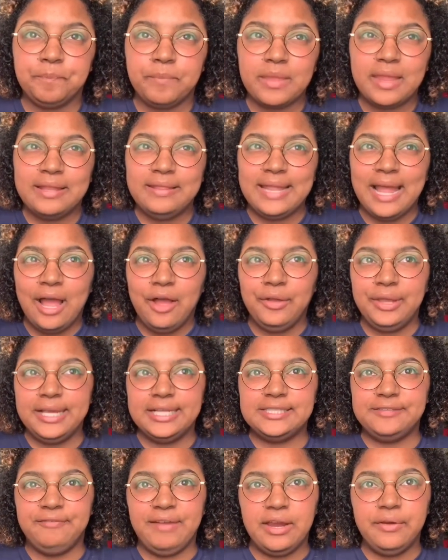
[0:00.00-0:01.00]
Now it's
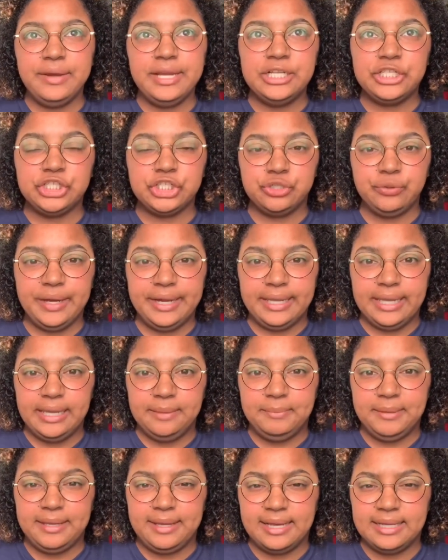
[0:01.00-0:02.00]
very tricky
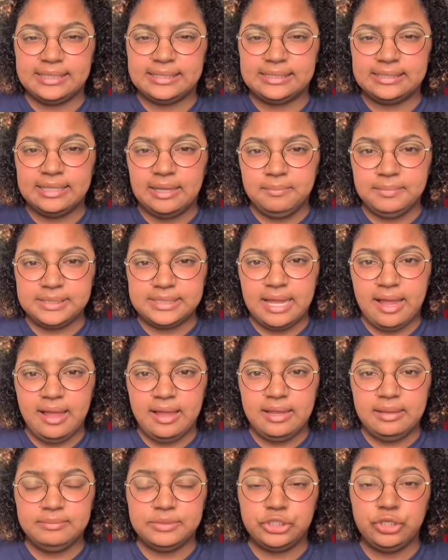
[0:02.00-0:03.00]
because
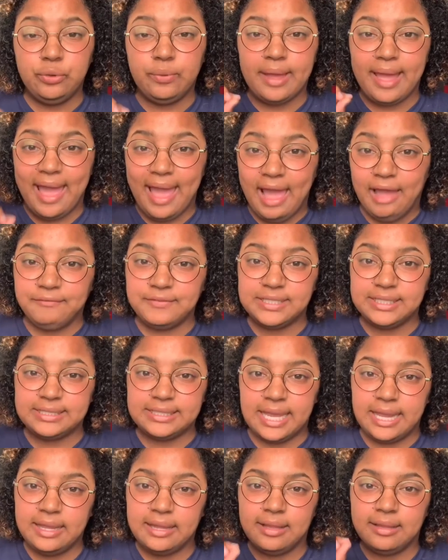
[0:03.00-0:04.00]
sometimes you have to
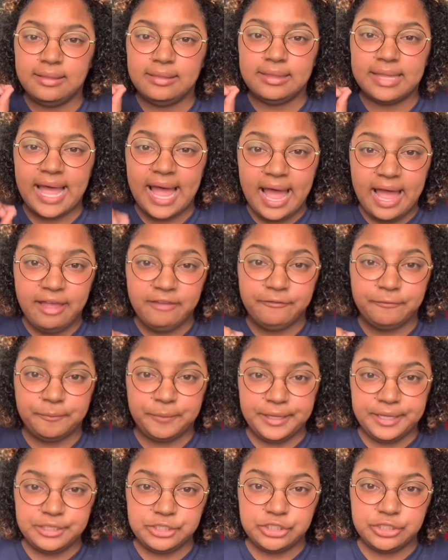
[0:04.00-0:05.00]
take a live
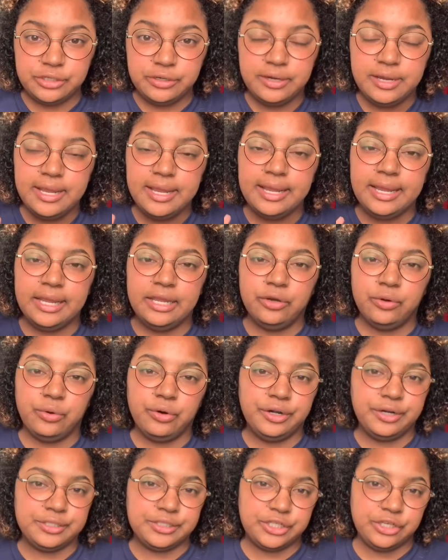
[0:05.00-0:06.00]
picture in order
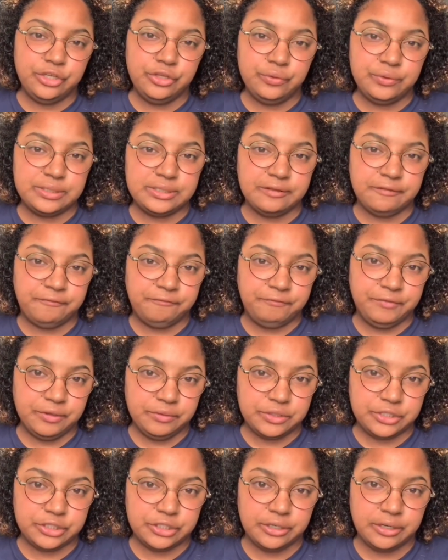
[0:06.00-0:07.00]
to use the
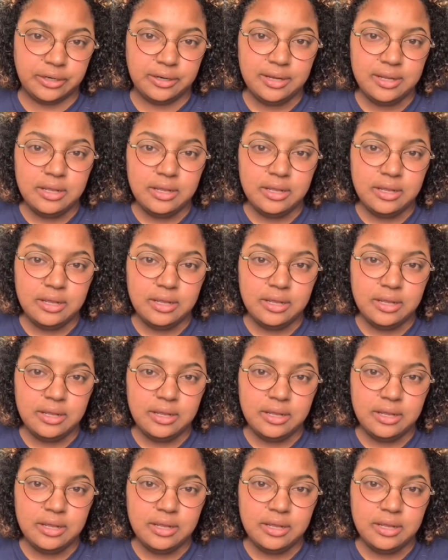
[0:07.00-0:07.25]
filter.